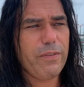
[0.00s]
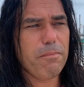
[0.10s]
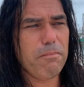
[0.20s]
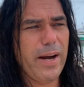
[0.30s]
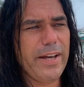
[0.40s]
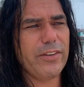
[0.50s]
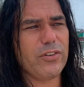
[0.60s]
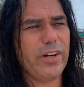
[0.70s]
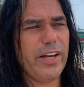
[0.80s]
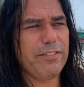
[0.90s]

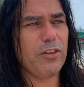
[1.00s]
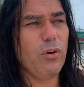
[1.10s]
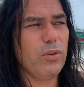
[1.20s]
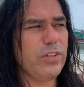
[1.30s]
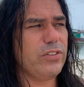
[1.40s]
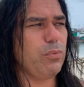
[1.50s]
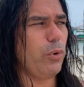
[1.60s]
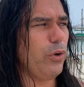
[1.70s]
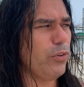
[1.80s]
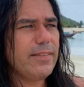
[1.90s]
Minecraft and all these
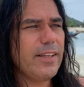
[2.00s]
worlds.